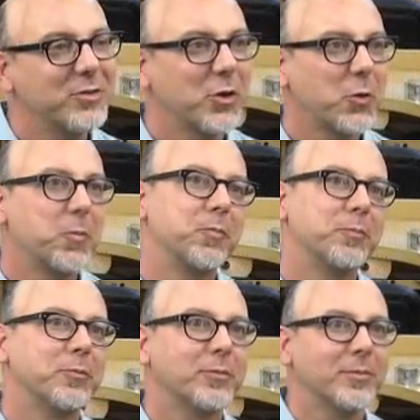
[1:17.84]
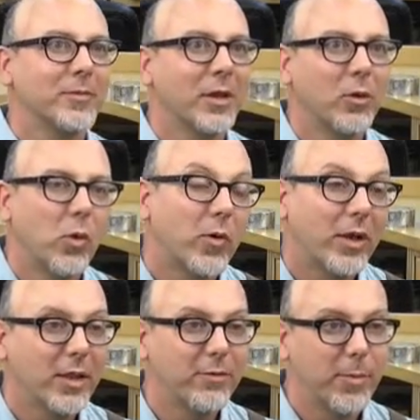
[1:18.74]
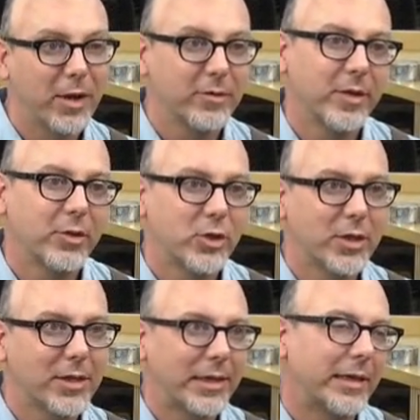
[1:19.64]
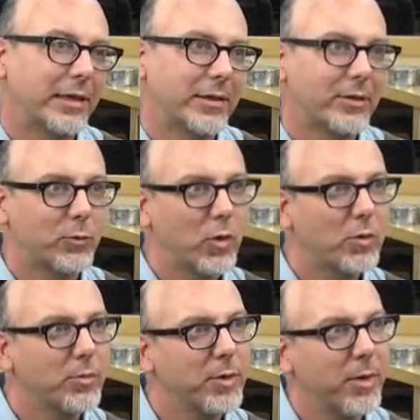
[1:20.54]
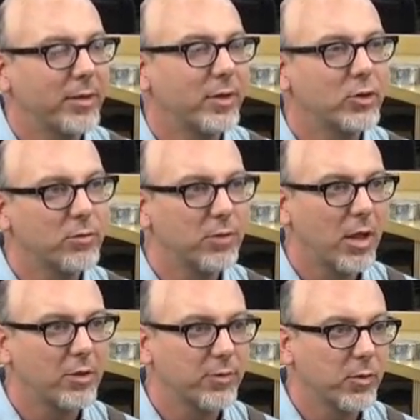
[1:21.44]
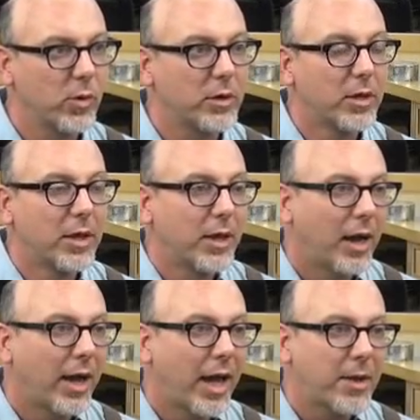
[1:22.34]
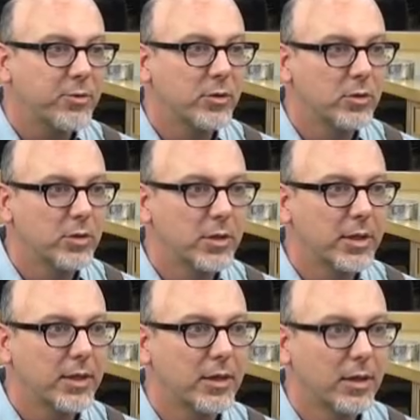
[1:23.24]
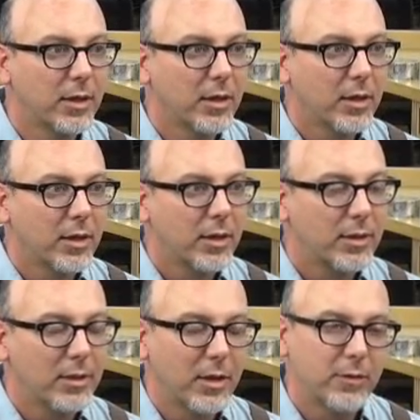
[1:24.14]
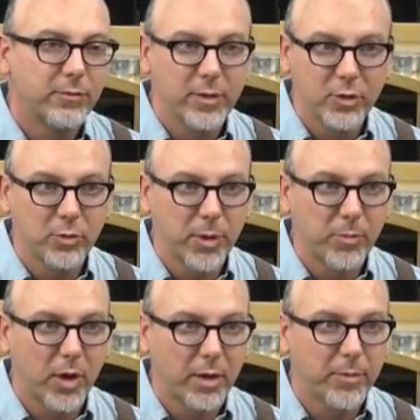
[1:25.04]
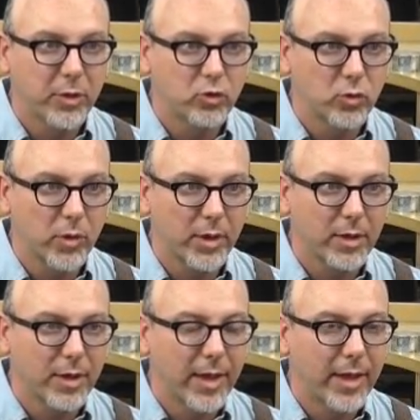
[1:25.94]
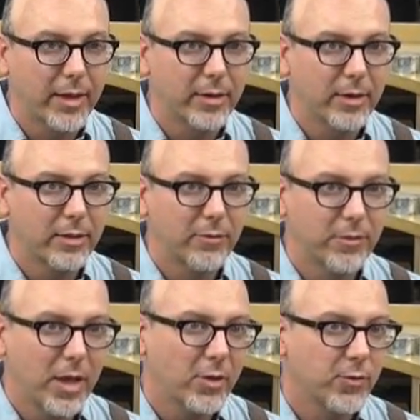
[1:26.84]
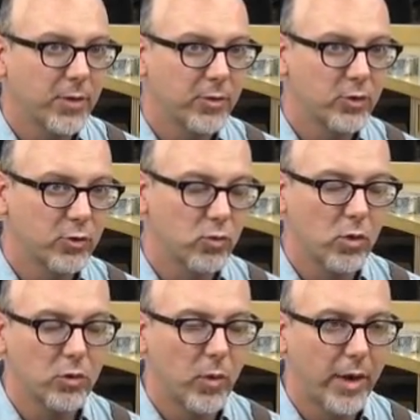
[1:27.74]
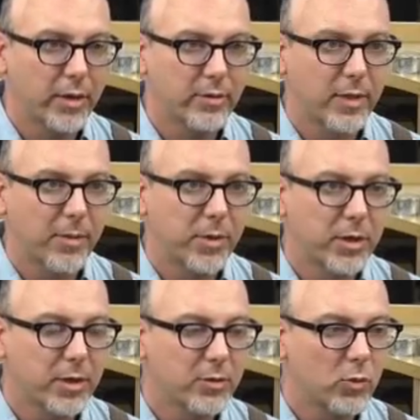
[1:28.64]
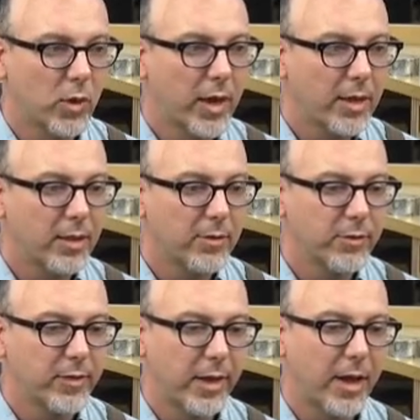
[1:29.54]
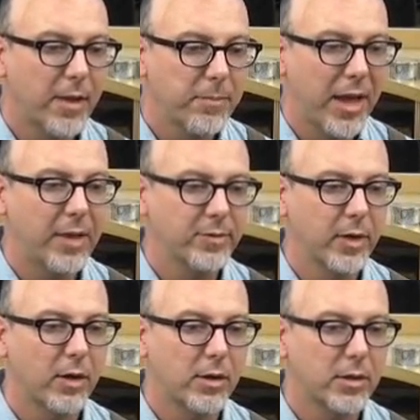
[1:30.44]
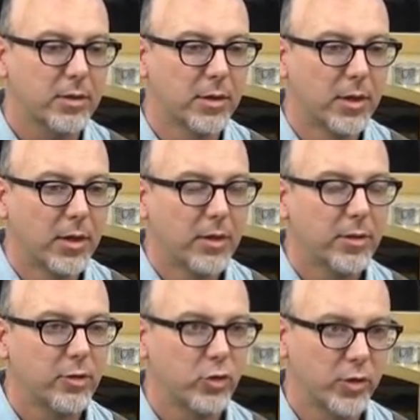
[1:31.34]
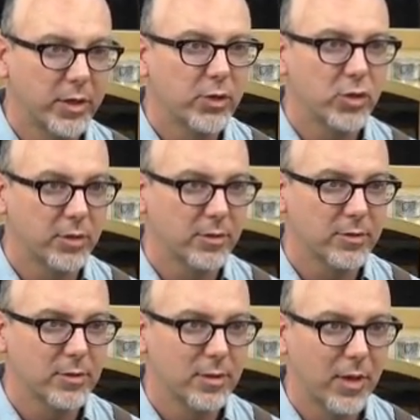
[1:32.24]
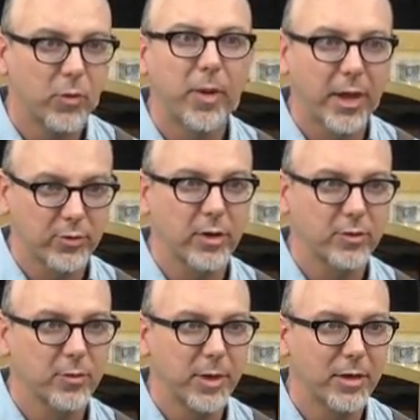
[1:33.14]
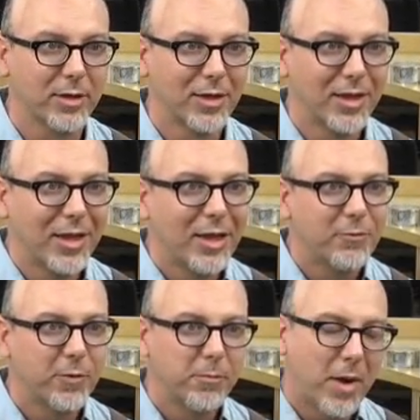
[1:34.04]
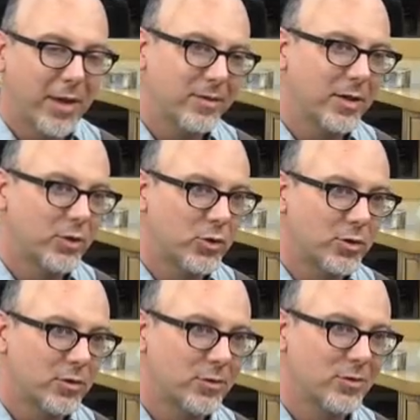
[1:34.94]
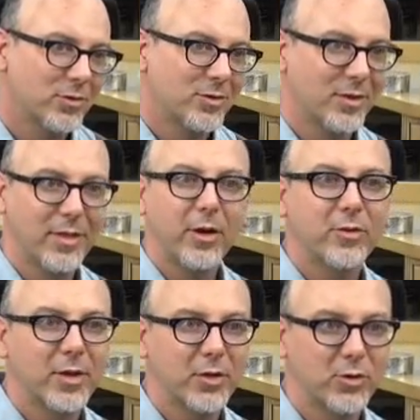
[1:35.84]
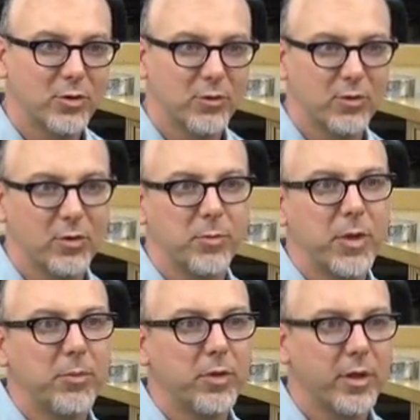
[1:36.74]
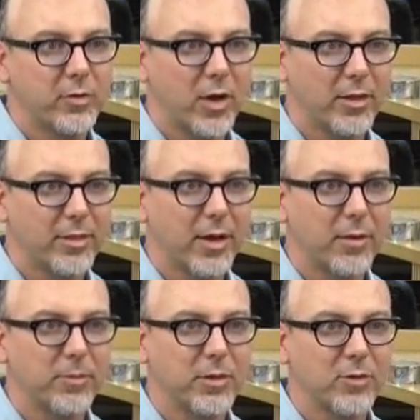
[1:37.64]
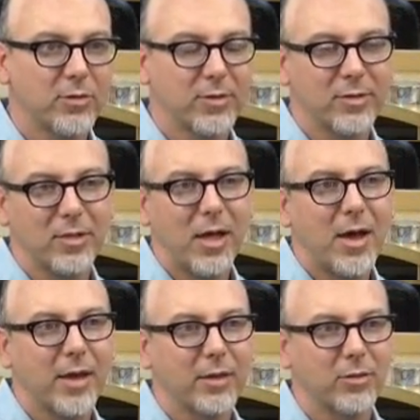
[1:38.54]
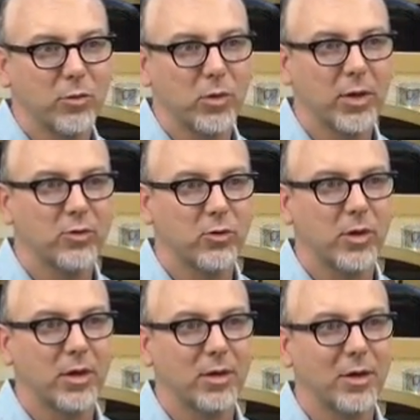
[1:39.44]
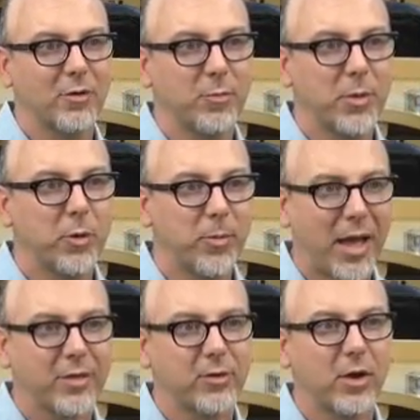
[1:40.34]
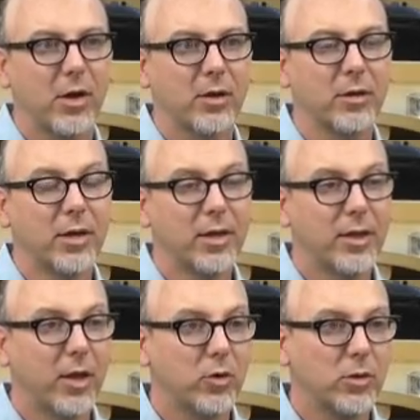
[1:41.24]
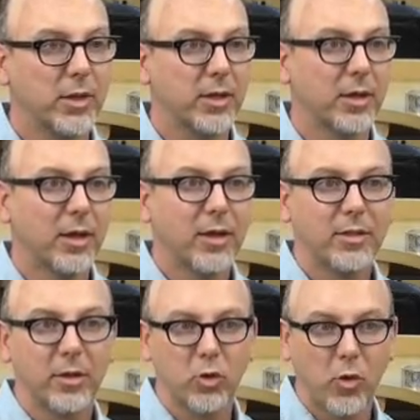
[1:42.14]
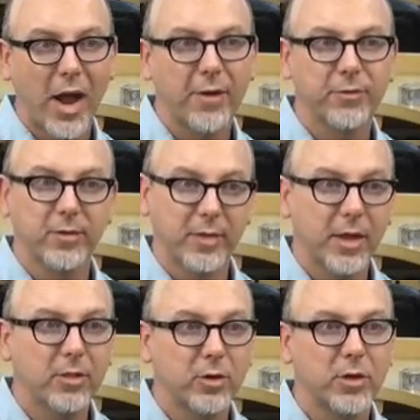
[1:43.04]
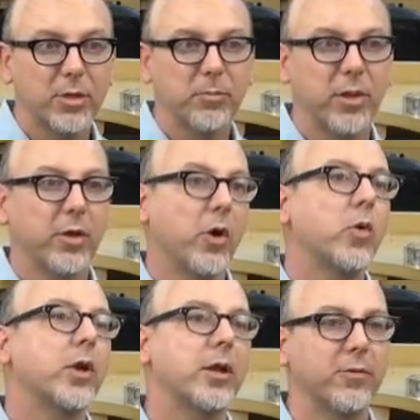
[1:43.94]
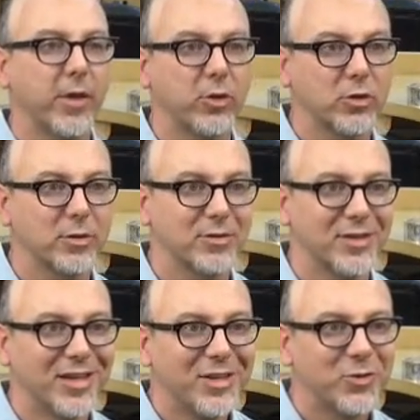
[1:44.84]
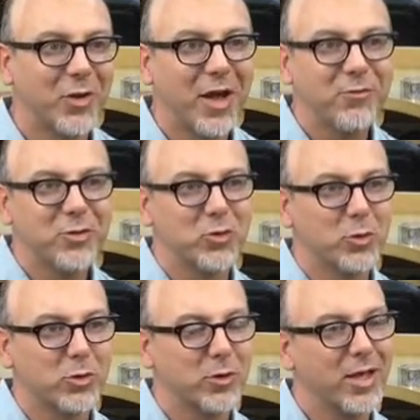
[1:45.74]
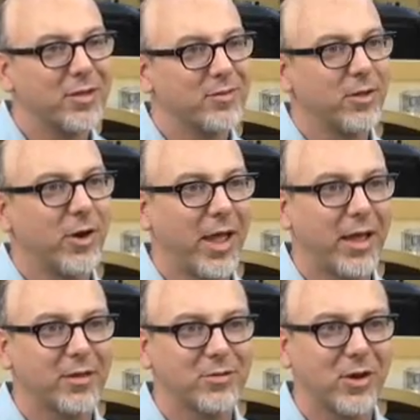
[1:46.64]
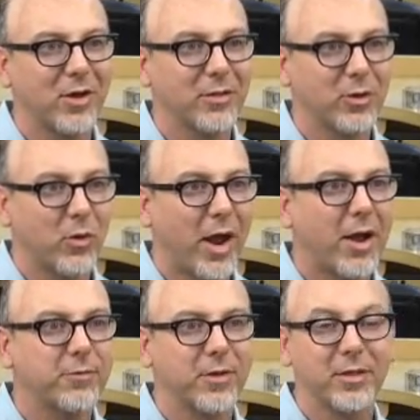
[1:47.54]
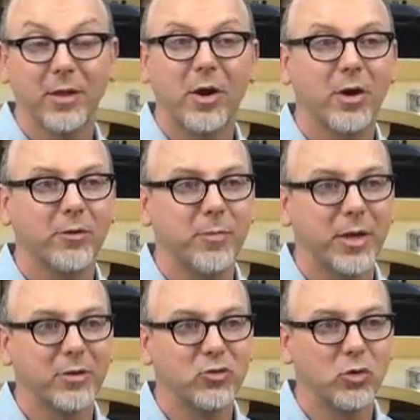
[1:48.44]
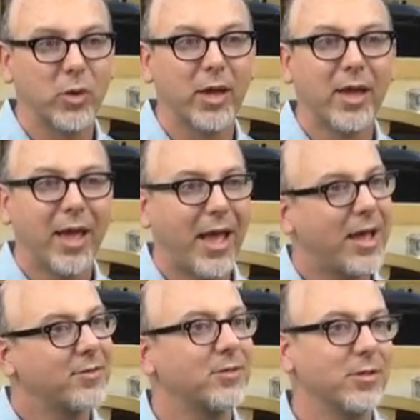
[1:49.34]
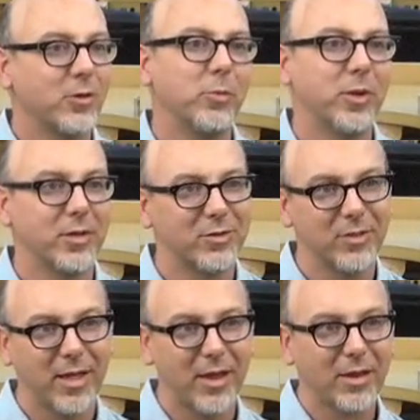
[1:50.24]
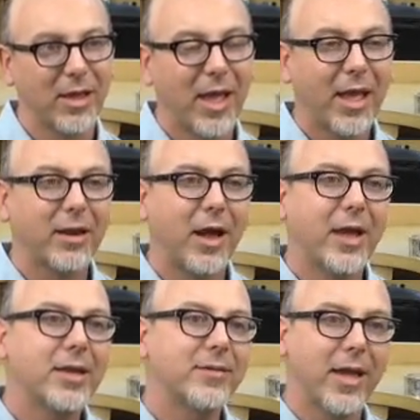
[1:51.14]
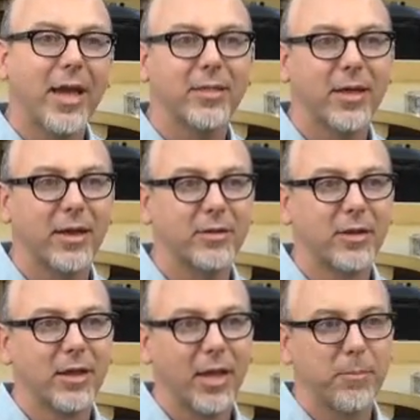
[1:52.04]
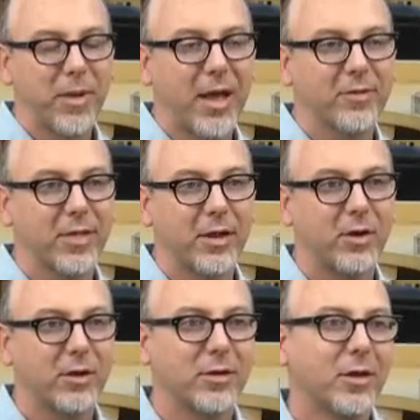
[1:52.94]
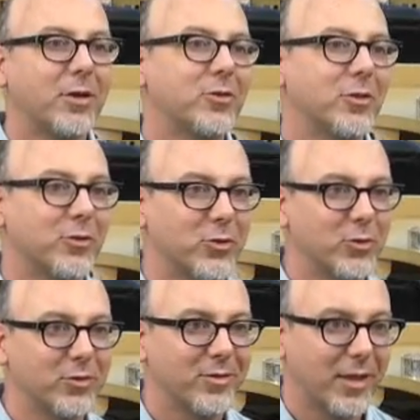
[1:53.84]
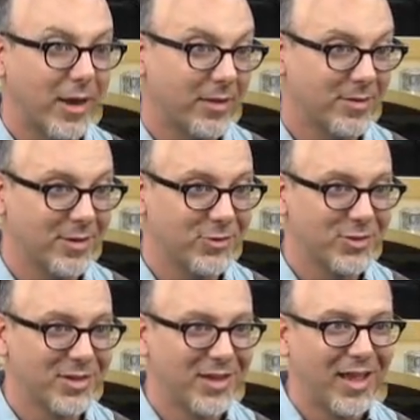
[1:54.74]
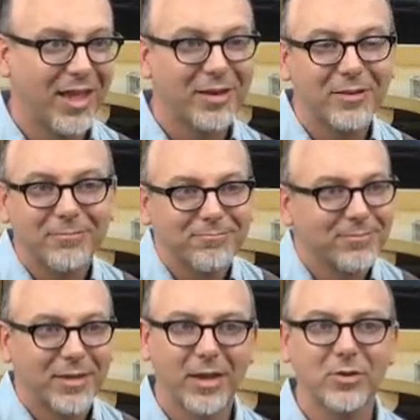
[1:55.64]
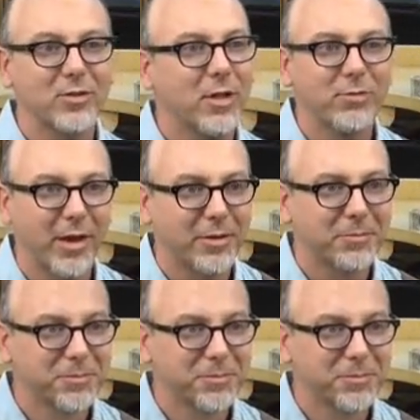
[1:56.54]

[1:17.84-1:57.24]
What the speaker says: so what do I love about teaching, and what would be my teaching philosophy? Well, I absolutely love teaching people how to make jewelry, and the philosophy is just rolled right into that, because what I love is that I'm passing on the traditions that were passed on to me. From my teachers to their teachers to the people that taught them, there's this line through history of people passing on not only the craft as they learned it, but their own innovations. So every jeweler who gets their hands on the craft and the art of making jewelry adds a little bit to that. And I get to add that and pass that on to the students that I teach. And I just love that.